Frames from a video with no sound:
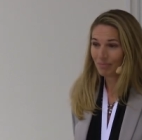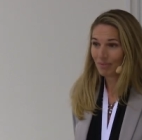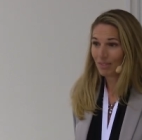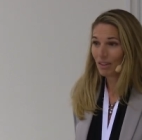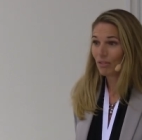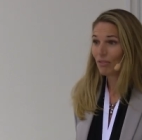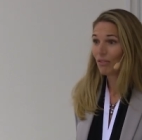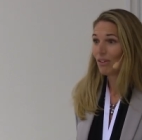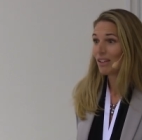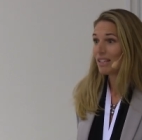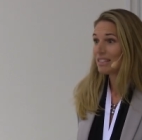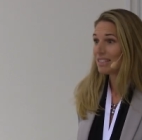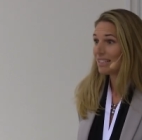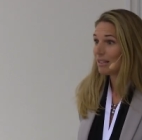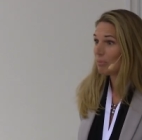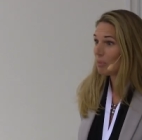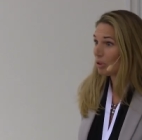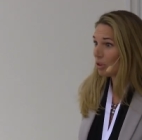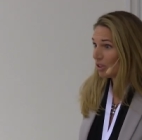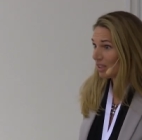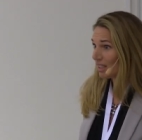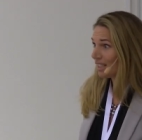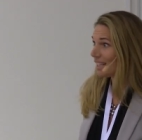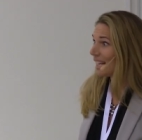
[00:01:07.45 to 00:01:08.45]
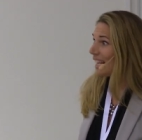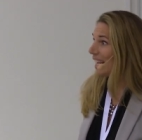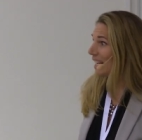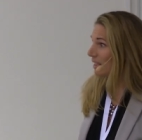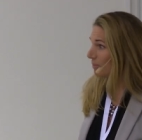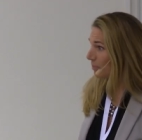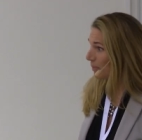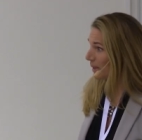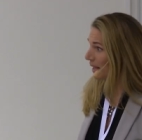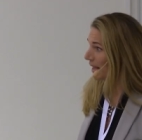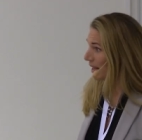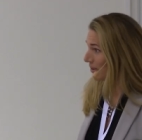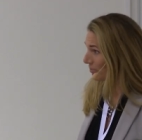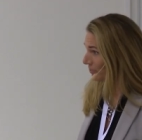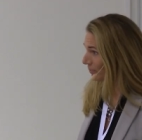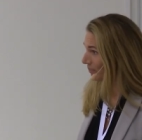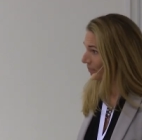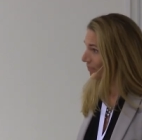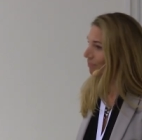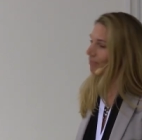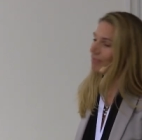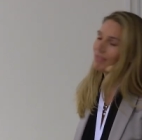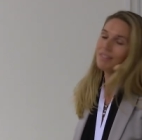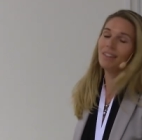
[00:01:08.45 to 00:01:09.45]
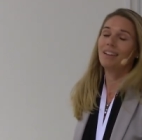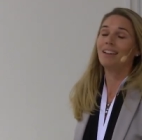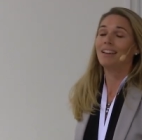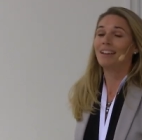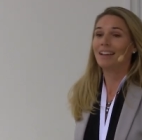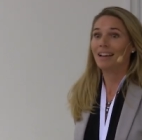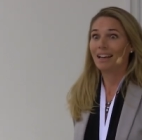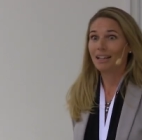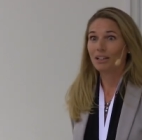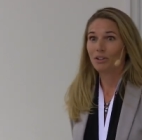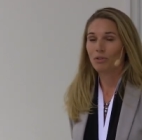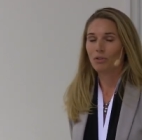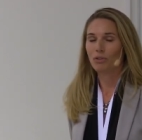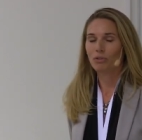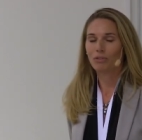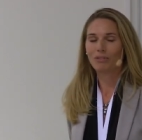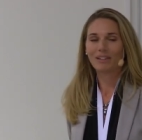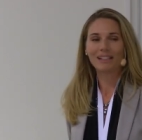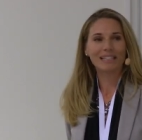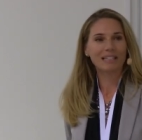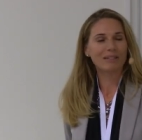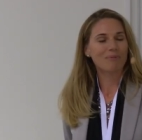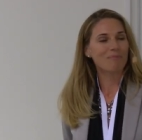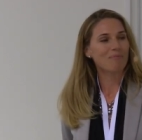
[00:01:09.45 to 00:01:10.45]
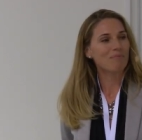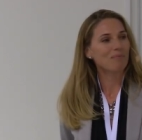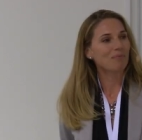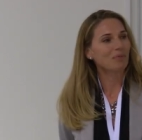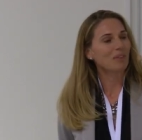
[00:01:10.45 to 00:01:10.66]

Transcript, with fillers: They fell asleep early at 8 p.m. I know the feeling.